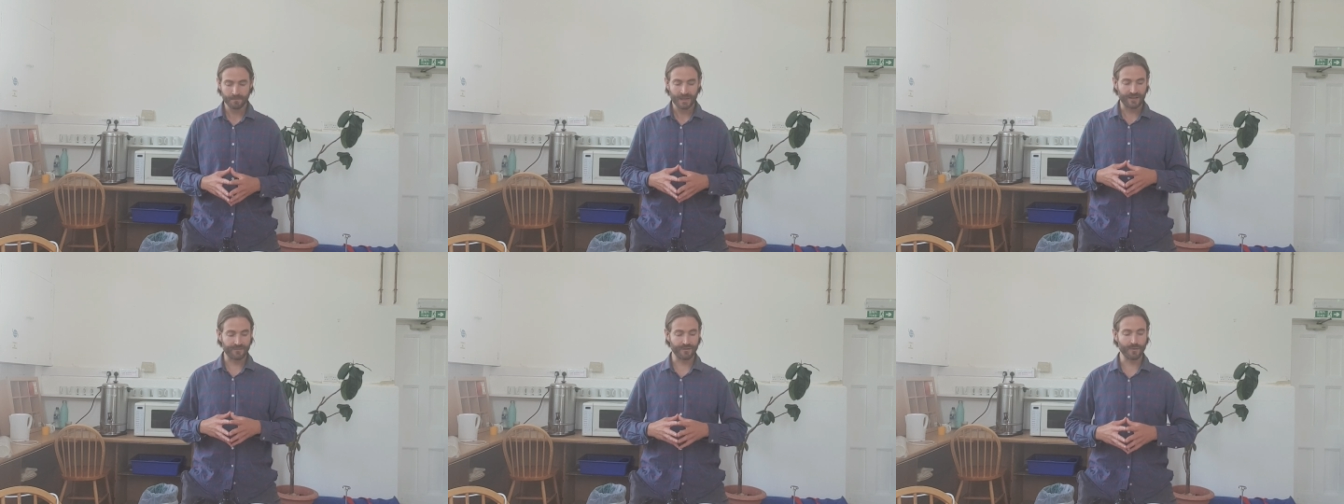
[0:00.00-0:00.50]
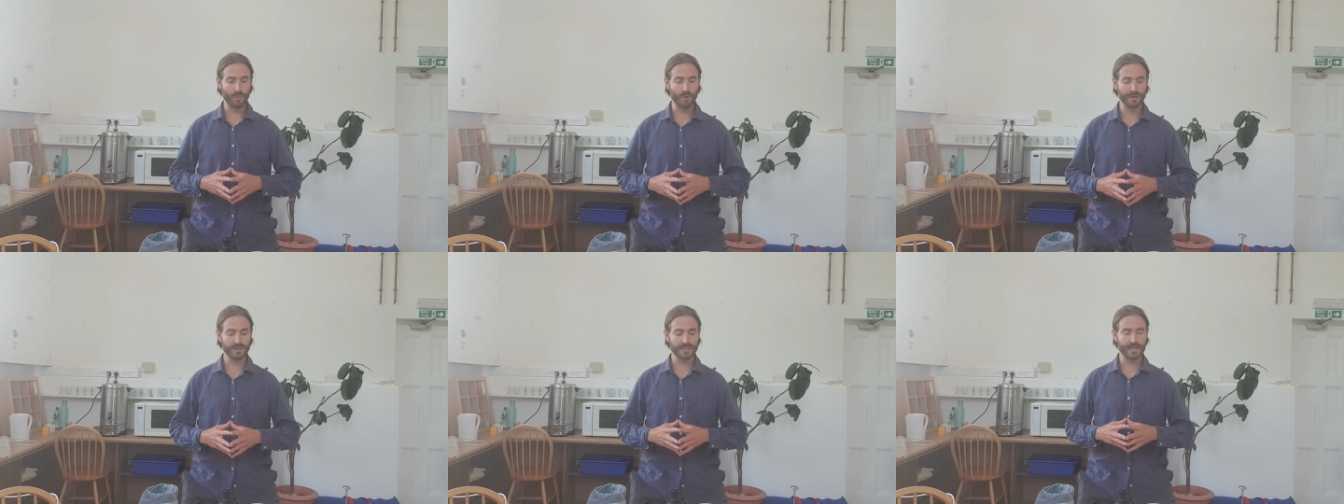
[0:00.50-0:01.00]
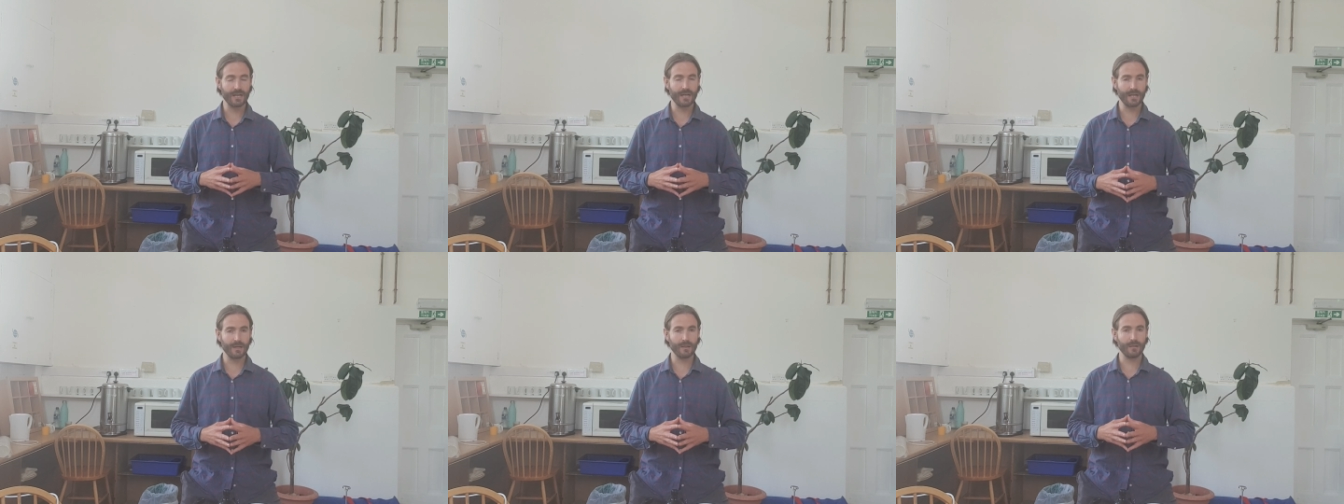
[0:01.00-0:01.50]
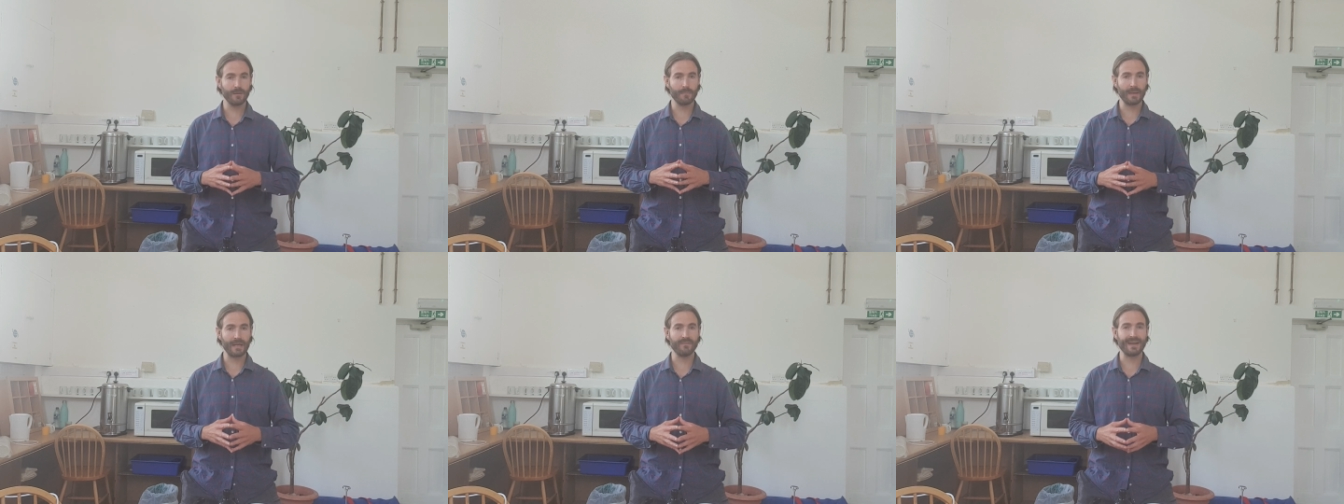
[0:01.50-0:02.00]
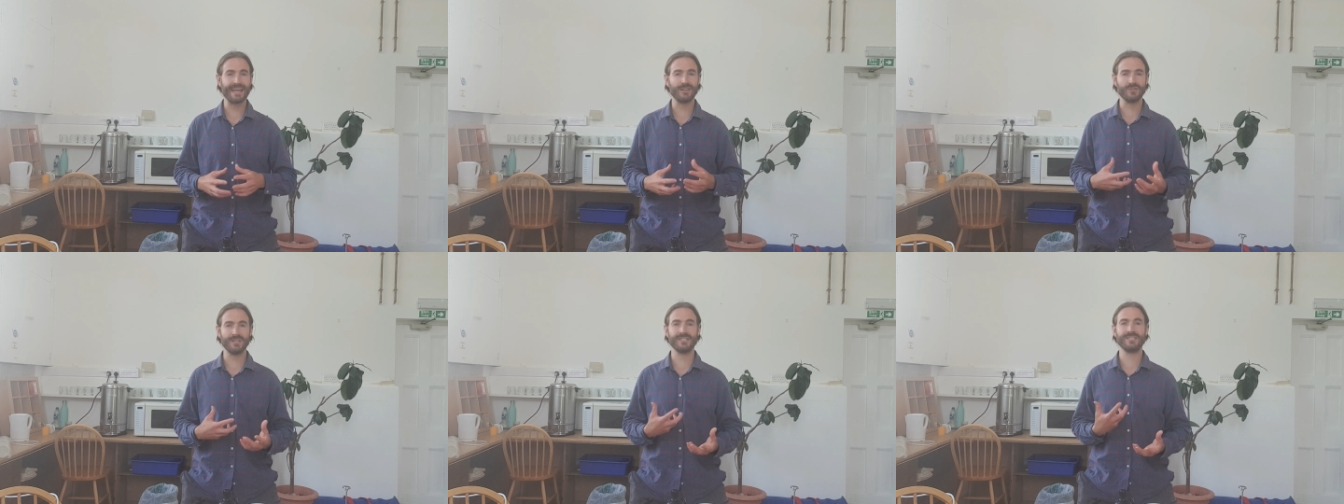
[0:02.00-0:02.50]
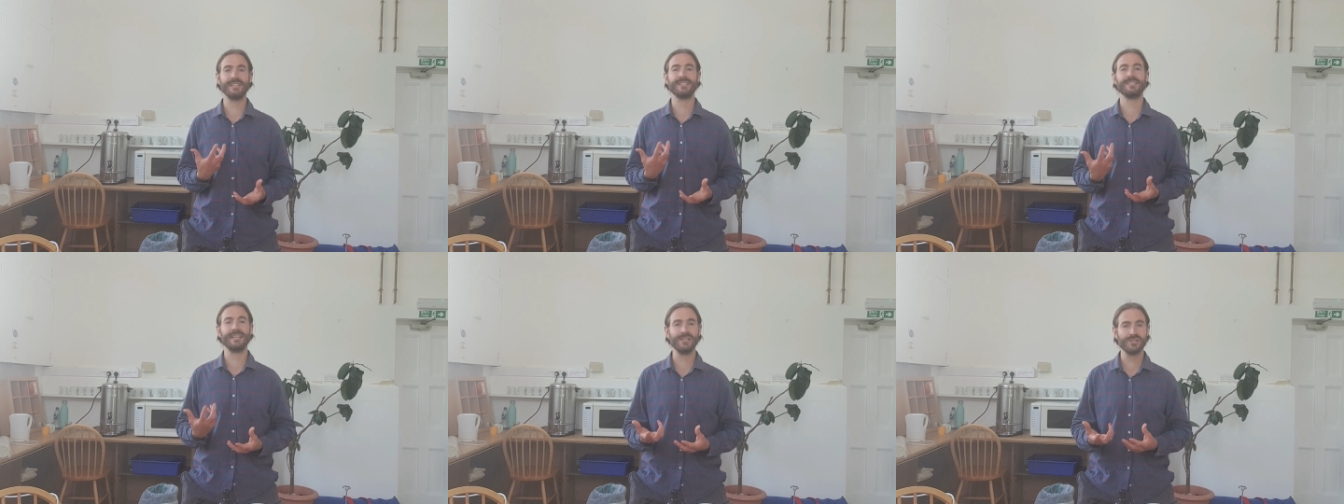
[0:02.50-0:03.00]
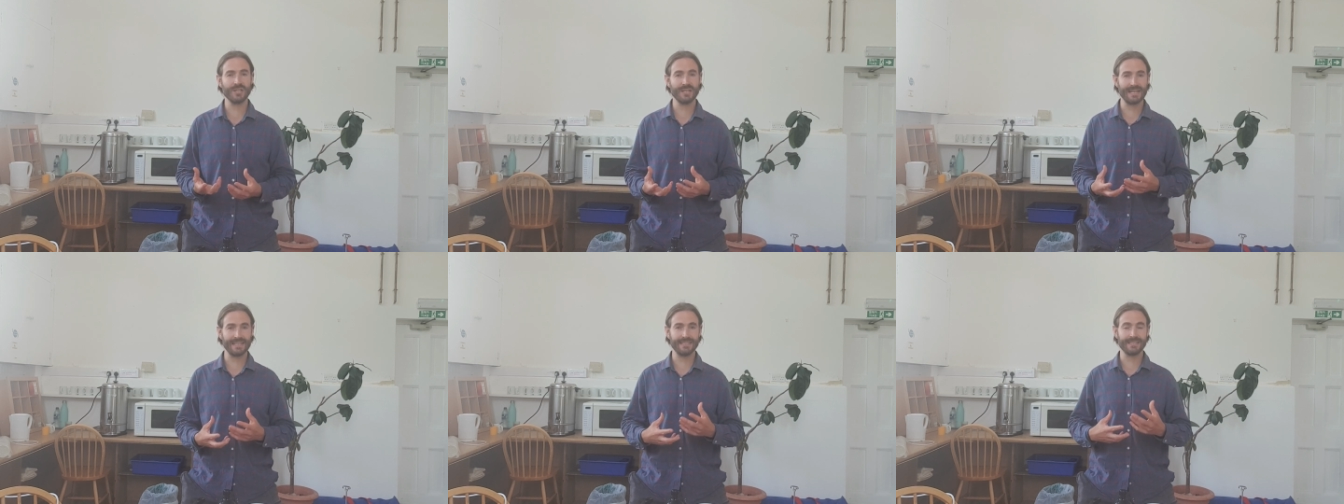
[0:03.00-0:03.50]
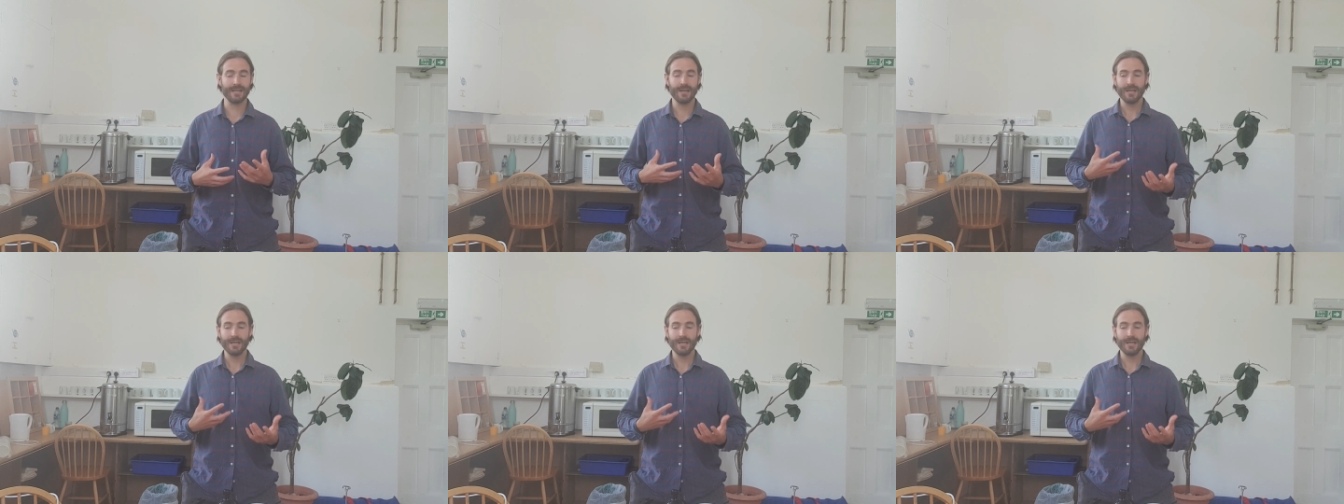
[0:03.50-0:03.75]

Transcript: If you want a little bit of extra cessation and